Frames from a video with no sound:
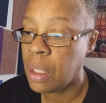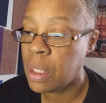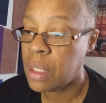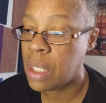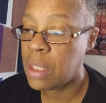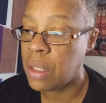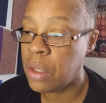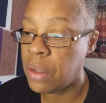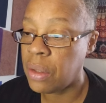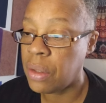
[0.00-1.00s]
says
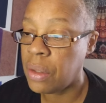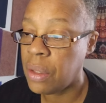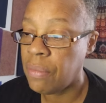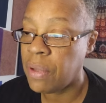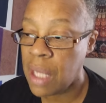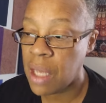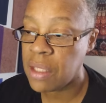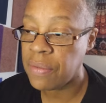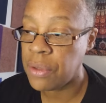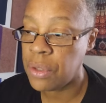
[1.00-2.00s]
here,
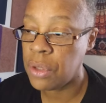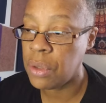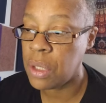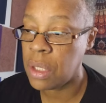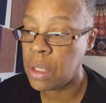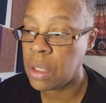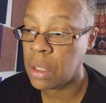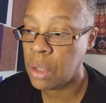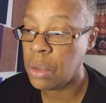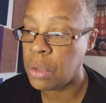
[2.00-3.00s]
philosophers use
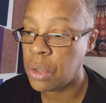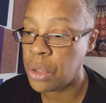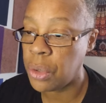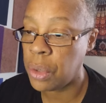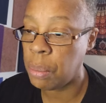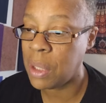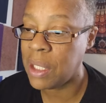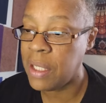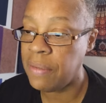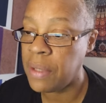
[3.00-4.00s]
the term
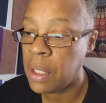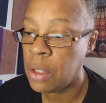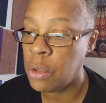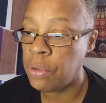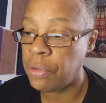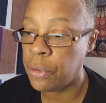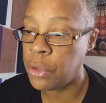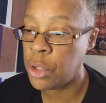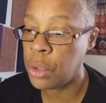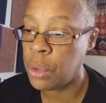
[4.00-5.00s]
belief to
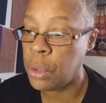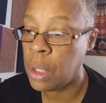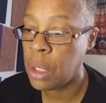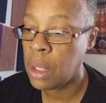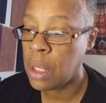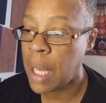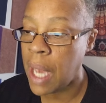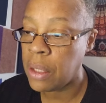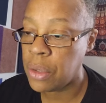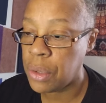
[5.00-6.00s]
refer to
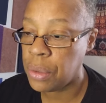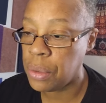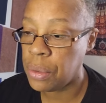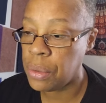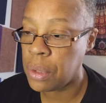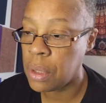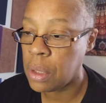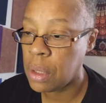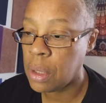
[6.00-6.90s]
attitudes